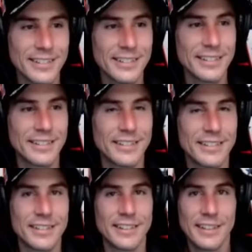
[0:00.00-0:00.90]

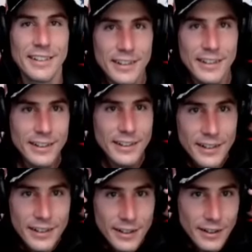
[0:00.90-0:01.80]

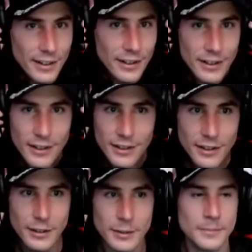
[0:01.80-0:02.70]

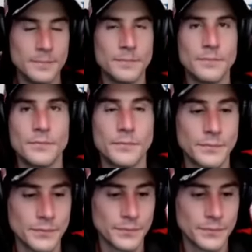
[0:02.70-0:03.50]
This person isn't speaking.